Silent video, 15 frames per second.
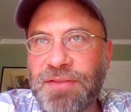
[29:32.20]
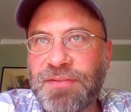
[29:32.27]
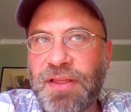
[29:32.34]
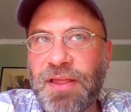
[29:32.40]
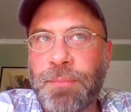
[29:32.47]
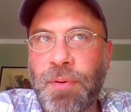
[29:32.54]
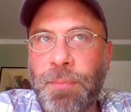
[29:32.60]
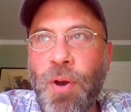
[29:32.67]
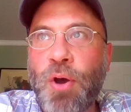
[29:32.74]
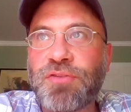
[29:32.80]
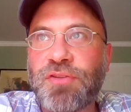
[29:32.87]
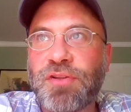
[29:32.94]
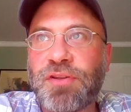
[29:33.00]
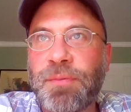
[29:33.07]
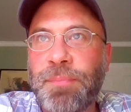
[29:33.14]
basically a
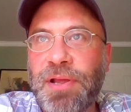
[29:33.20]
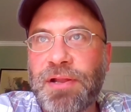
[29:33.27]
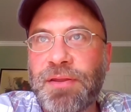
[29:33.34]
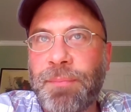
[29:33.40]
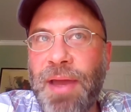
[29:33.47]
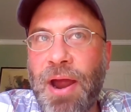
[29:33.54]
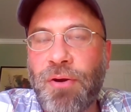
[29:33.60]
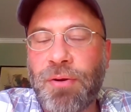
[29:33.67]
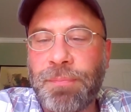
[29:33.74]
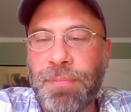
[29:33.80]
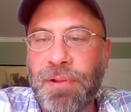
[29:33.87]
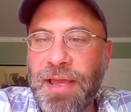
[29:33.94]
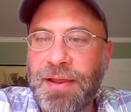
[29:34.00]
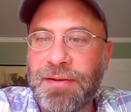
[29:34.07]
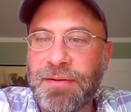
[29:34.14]
proposal to build a power
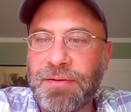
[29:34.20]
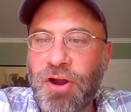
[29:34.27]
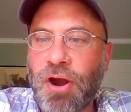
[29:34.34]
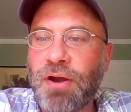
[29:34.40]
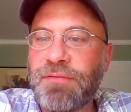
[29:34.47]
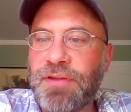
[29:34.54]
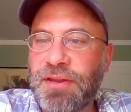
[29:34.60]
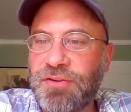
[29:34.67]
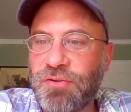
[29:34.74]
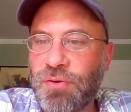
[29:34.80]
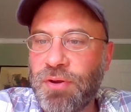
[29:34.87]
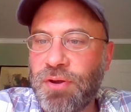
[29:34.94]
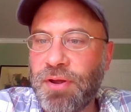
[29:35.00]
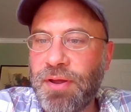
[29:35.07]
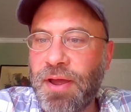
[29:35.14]
plant carved
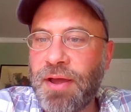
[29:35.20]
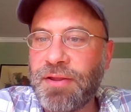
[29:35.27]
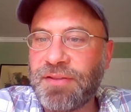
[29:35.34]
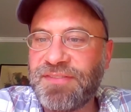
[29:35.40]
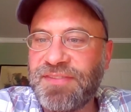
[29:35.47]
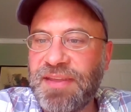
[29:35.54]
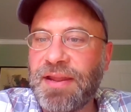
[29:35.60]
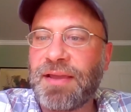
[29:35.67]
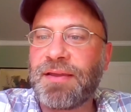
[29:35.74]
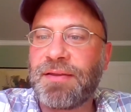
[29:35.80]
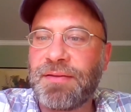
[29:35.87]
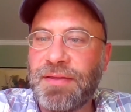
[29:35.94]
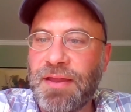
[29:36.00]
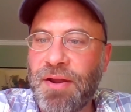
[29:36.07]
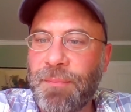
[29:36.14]
into a
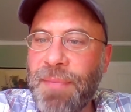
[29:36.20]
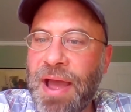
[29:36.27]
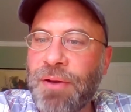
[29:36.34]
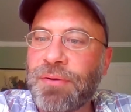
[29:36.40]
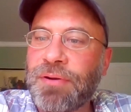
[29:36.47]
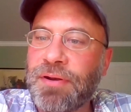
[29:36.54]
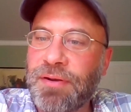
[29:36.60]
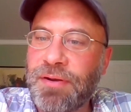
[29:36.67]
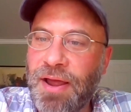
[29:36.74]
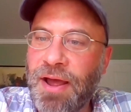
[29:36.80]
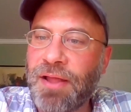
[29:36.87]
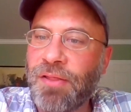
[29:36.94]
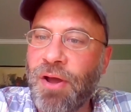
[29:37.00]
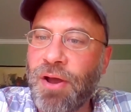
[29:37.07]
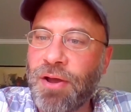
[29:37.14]
scenic, mountain
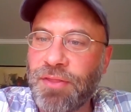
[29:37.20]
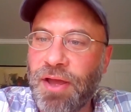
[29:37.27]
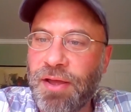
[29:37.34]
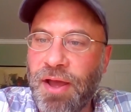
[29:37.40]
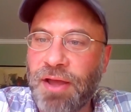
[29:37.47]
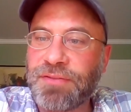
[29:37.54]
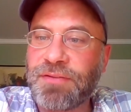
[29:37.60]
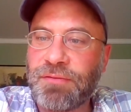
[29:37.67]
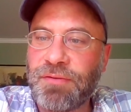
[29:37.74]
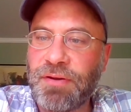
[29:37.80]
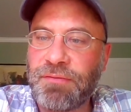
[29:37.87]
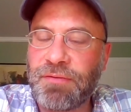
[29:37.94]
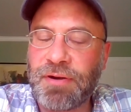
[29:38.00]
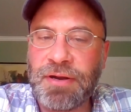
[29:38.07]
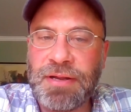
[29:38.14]
along the Hudson
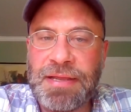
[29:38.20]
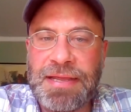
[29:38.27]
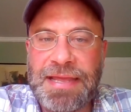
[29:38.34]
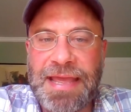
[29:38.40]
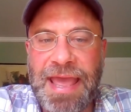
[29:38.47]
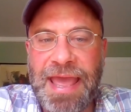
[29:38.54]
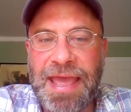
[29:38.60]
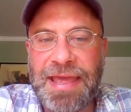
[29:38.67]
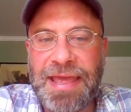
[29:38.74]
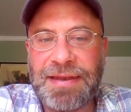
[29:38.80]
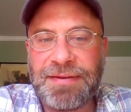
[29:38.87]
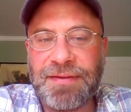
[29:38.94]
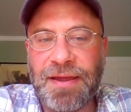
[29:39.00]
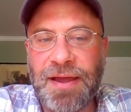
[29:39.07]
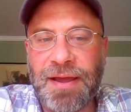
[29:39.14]
River.
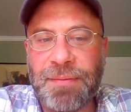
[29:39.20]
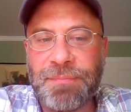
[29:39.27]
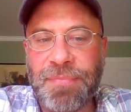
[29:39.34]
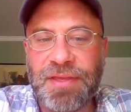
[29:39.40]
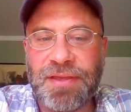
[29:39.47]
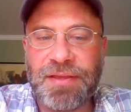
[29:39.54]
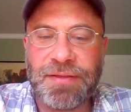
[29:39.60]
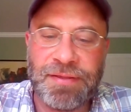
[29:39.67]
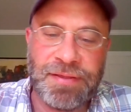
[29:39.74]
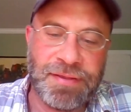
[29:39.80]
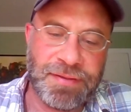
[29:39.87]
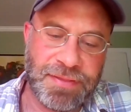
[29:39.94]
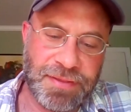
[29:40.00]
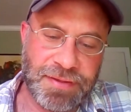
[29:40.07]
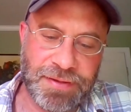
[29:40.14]
And
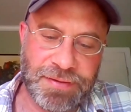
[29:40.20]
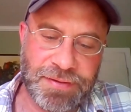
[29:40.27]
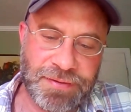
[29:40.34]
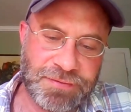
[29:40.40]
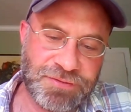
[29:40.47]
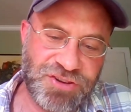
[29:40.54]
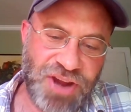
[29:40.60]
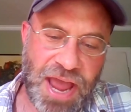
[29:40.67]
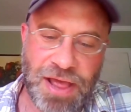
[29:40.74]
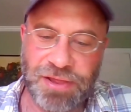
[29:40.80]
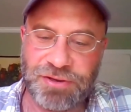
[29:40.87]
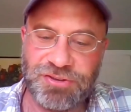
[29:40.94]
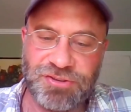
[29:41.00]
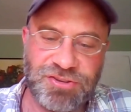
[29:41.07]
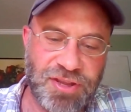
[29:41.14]
the
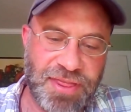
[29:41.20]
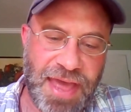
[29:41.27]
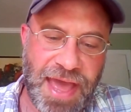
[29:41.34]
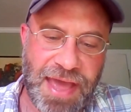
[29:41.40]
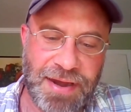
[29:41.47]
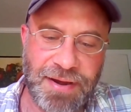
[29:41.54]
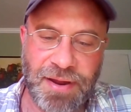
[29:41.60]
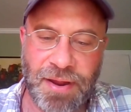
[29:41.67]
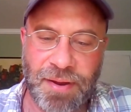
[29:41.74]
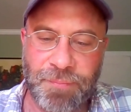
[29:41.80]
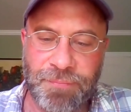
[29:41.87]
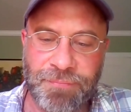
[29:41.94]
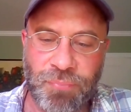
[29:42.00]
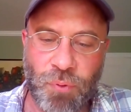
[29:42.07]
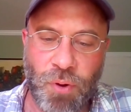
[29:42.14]
challenge to that
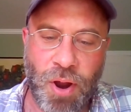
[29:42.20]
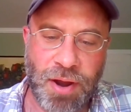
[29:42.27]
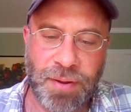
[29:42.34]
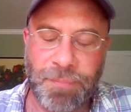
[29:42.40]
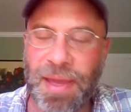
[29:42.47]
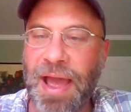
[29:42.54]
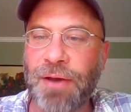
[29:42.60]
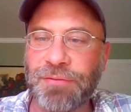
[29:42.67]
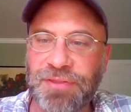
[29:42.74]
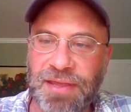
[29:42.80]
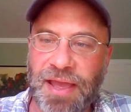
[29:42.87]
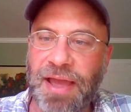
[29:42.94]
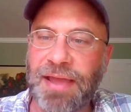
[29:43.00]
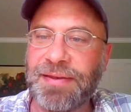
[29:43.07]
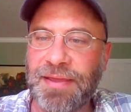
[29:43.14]
brought about
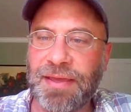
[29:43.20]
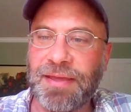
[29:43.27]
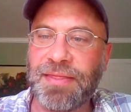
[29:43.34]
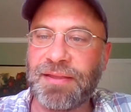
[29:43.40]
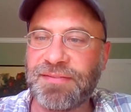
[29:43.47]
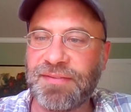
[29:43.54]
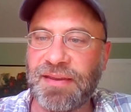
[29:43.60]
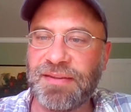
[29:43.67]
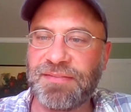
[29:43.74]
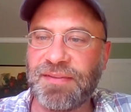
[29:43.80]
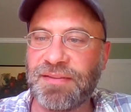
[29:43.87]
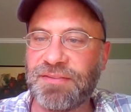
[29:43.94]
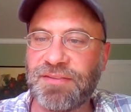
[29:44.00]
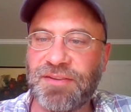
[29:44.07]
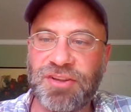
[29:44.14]
the idea that
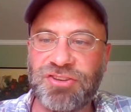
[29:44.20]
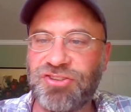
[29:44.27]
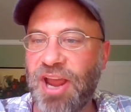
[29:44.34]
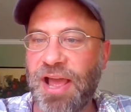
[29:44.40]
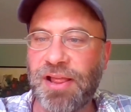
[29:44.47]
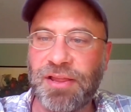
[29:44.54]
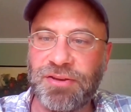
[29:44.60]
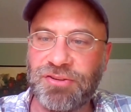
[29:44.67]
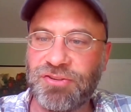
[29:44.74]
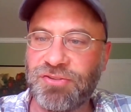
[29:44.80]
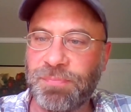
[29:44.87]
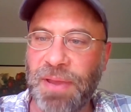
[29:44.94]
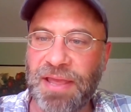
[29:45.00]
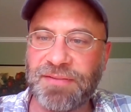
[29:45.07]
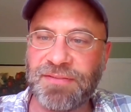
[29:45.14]
citizens could
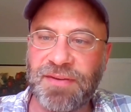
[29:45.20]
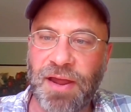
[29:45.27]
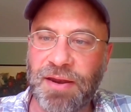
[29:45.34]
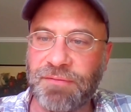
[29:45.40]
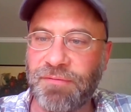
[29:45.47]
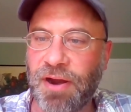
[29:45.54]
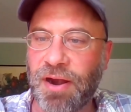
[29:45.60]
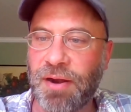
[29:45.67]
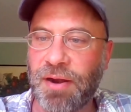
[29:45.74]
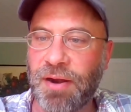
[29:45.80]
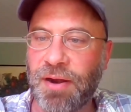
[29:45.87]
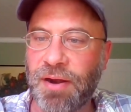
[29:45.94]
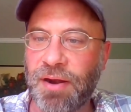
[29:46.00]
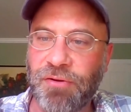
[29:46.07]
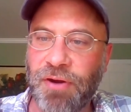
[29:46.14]
challenge based on
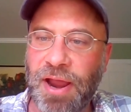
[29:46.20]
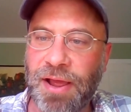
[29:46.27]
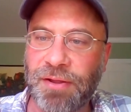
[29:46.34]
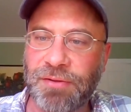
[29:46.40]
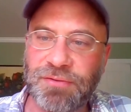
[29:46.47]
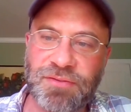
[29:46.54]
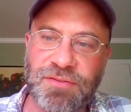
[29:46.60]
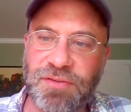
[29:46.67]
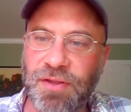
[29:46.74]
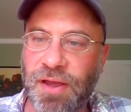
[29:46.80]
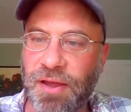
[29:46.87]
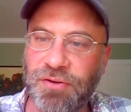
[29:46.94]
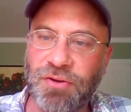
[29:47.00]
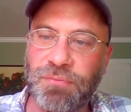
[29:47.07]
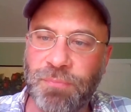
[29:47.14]
environmental grounds
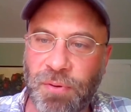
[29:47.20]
